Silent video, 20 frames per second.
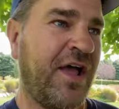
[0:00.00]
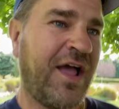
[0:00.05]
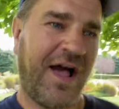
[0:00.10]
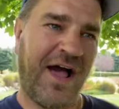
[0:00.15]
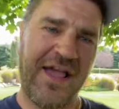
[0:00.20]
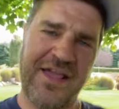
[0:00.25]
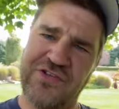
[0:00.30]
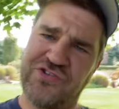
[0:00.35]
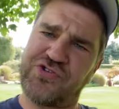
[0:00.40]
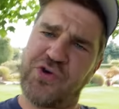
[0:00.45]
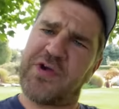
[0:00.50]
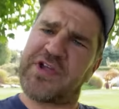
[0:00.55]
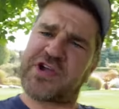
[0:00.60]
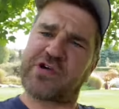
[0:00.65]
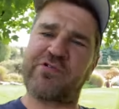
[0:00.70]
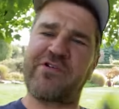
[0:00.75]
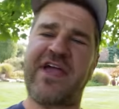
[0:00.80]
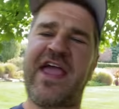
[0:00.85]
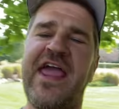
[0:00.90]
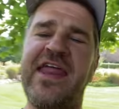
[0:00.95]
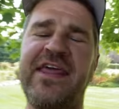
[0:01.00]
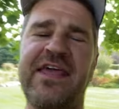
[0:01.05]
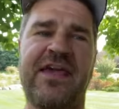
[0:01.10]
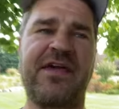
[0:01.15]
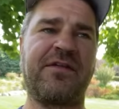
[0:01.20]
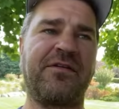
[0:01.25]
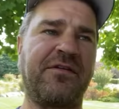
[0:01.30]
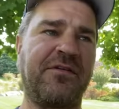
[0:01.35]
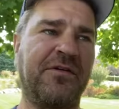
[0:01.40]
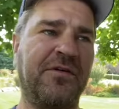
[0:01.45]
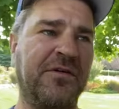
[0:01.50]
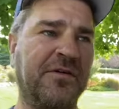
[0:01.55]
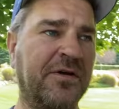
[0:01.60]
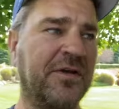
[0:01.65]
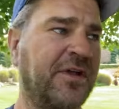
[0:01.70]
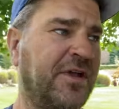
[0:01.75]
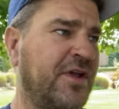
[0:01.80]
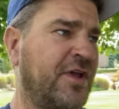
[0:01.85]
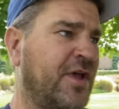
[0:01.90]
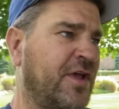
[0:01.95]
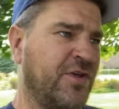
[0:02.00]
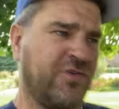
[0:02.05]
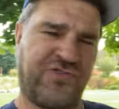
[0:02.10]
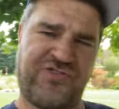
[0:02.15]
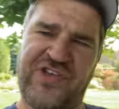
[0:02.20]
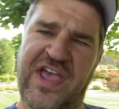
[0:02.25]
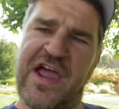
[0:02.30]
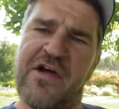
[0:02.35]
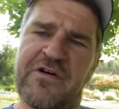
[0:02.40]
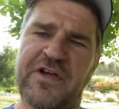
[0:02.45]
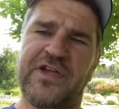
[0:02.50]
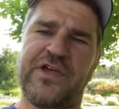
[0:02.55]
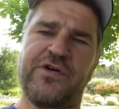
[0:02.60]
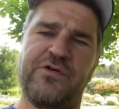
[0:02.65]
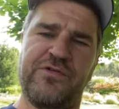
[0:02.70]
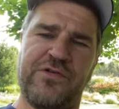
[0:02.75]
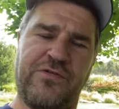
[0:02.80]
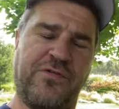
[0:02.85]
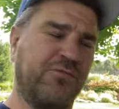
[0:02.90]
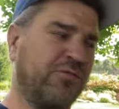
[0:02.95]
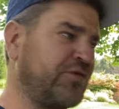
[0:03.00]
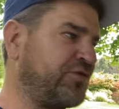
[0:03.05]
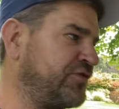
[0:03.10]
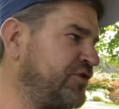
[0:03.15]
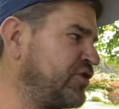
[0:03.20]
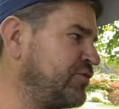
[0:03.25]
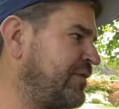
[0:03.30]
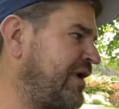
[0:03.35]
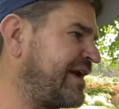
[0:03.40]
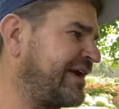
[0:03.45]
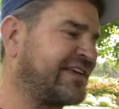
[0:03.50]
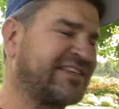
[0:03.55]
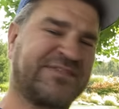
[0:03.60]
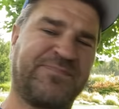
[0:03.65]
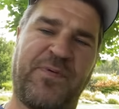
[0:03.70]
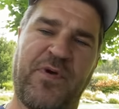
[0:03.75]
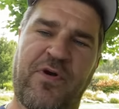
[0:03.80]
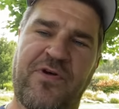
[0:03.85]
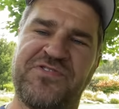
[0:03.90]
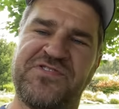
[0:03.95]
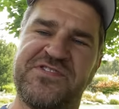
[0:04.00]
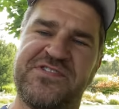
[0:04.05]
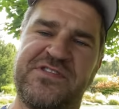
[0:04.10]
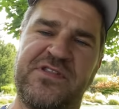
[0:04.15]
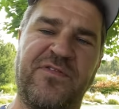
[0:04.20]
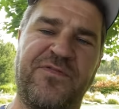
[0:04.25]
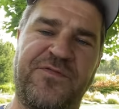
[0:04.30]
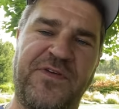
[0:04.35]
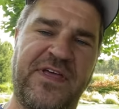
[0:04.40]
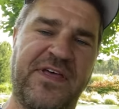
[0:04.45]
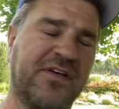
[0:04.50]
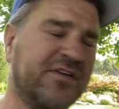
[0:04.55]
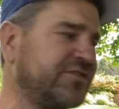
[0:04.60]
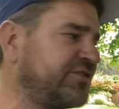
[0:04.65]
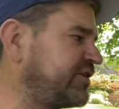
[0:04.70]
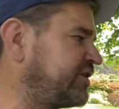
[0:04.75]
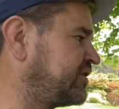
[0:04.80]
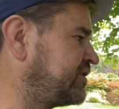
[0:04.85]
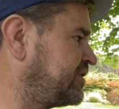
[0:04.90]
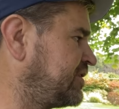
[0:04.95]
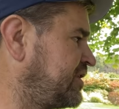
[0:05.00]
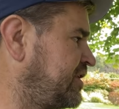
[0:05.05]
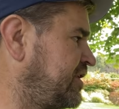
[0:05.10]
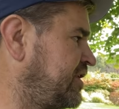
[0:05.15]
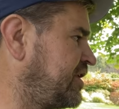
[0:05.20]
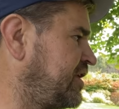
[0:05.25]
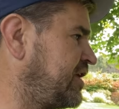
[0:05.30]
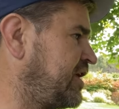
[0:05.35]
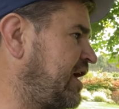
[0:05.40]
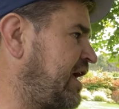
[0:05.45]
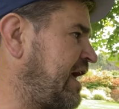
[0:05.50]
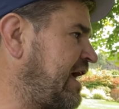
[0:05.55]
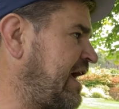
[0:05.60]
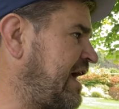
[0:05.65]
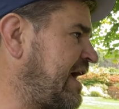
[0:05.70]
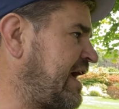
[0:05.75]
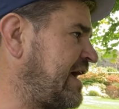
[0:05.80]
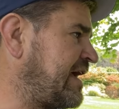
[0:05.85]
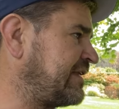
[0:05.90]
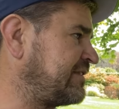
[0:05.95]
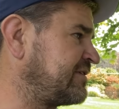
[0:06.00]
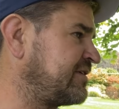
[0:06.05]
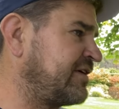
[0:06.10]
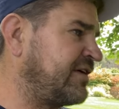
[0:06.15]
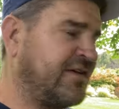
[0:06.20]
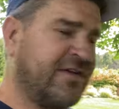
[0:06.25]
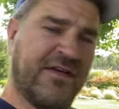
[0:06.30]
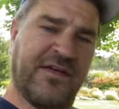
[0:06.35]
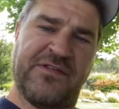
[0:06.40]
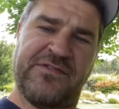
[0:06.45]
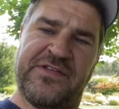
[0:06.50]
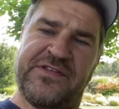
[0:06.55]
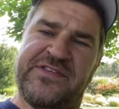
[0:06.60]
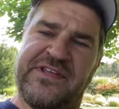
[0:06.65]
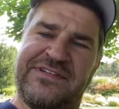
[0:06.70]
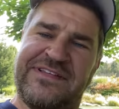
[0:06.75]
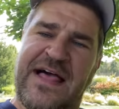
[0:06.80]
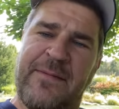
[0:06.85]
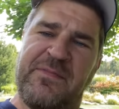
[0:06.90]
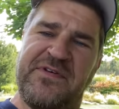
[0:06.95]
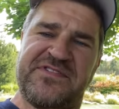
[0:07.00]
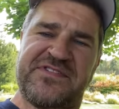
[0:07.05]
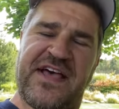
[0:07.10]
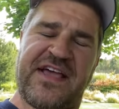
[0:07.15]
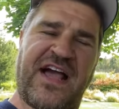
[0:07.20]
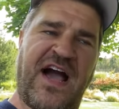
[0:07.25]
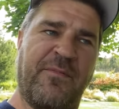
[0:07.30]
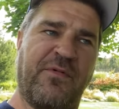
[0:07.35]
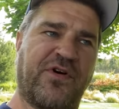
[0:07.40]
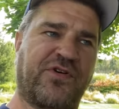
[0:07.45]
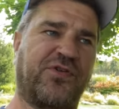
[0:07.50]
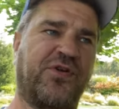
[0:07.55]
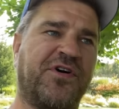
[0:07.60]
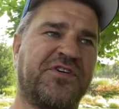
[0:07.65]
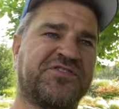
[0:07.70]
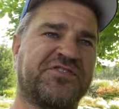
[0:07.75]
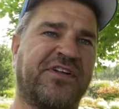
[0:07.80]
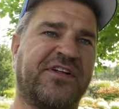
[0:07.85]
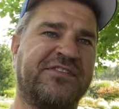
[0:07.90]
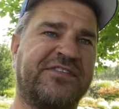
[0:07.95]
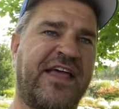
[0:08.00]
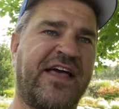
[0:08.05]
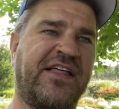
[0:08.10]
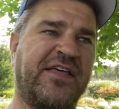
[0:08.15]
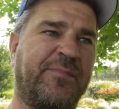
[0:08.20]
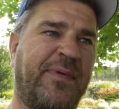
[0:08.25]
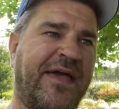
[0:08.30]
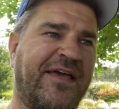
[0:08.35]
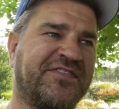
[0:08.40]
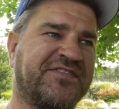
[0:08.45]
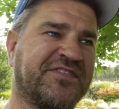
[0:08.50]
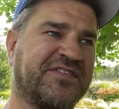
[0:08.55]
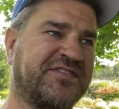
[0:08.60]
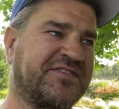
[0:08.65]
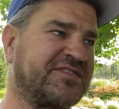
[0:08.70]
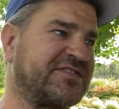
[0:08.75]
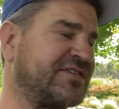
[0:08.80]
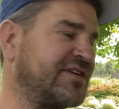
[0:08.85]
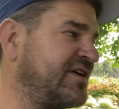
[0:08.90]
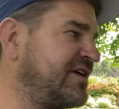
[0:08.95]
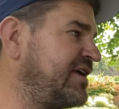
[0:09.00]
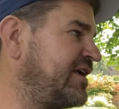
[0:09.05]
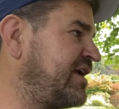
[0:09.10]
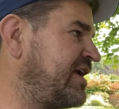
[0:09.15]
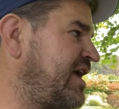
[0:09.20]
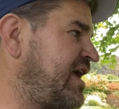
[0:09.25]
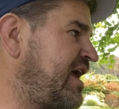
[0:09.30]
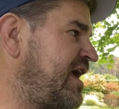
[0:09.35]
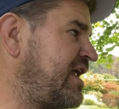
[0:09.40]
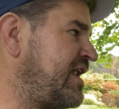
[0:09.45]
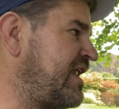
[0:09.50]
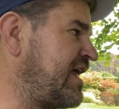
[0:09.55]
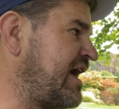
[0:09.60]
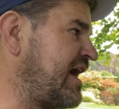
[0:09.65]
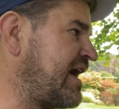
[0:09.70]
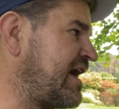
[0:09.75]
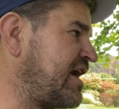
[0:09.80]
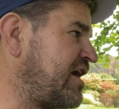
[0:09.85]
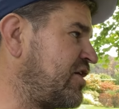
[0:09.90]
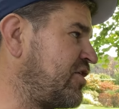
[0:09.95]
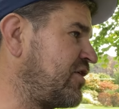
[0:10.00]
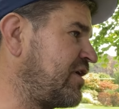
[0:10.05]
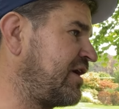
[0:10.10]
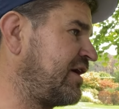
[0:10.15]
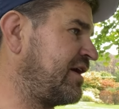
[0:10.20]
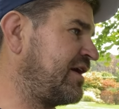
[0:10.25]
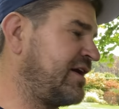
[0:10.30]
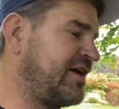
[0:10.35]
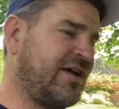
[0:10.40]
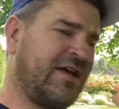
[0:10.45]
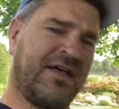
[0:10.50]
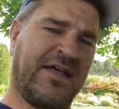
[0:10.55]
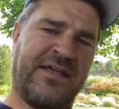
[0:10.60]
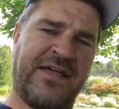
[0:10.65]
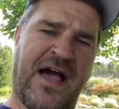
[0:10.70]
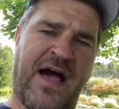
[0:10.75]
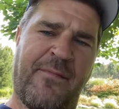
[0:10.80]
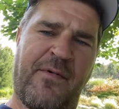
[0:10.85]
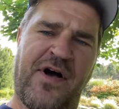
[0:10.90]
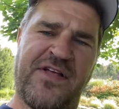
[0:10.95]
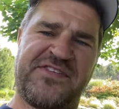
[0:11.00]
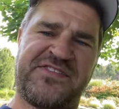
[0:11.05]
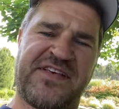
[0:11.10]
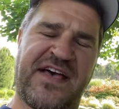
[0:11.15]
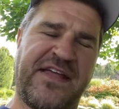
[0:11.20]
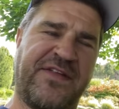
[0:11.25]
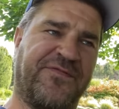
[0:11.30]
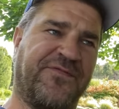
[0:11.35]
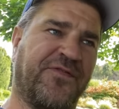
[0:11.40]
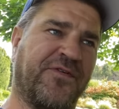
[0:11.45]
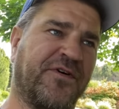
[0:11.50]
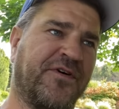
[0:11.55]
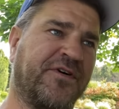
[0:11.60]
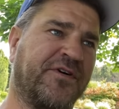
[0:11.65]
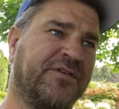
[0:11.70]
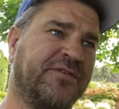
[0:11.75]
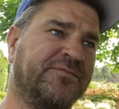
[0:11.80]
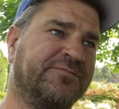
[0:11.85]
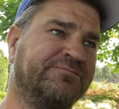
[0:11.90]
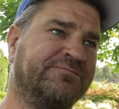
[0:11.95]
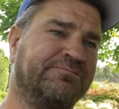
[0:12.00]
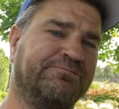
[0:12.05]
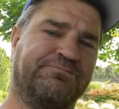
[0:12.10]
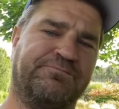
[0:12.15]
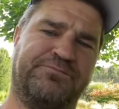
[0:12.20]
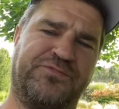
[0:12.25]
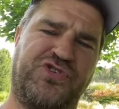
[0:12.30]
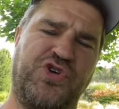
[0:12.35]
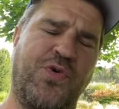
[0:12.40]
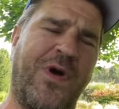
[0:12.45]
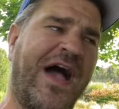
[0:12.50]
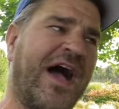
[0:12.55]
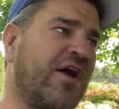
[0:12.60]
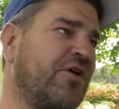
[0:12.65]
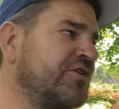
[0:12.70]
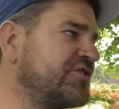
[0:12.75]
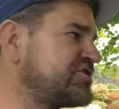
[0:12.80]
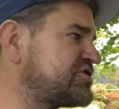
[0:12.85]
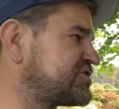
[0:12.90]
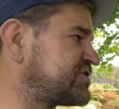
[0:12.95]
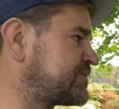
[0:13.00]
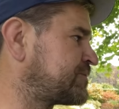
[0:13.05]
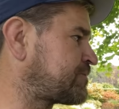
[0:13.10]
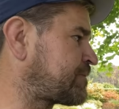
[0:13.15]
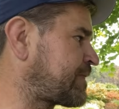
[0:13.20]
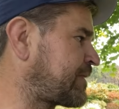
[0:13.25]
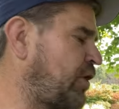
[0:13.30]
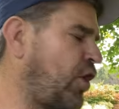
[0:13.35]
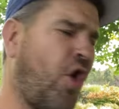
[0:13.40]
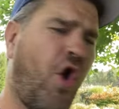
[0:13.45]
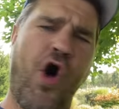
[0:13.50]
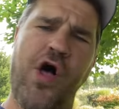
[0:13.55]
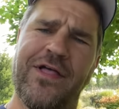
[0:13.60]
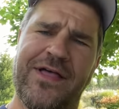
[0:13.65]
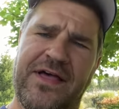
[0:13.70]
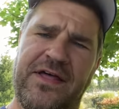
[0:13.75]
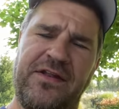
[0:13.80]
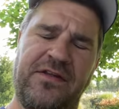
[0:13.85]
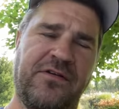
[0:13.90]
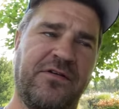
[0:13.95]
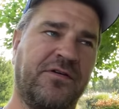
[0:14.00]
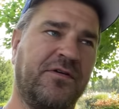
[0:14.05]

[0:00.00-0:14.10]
I enjoy creating it, sharing with you my experiences in the field and the dilemmas I come across on a daily basis. Now, I'm on site for 2 hours, all in,